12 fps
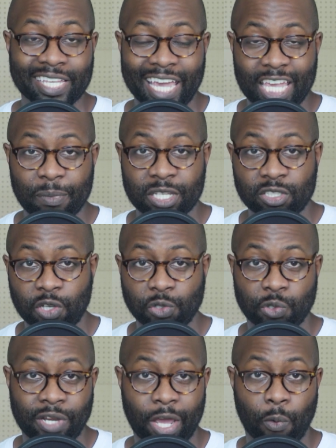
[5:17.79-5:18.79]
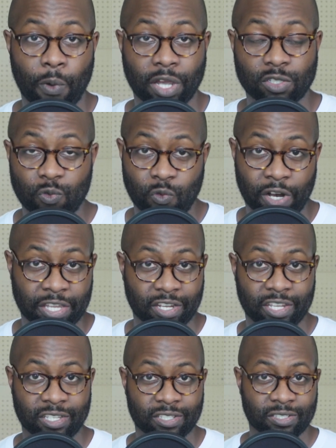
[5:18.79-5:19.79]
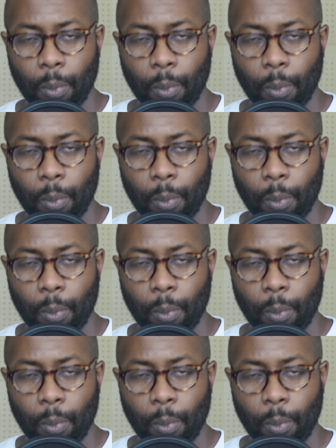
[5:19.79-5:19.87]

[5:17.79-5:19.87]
gaming social networks regularly.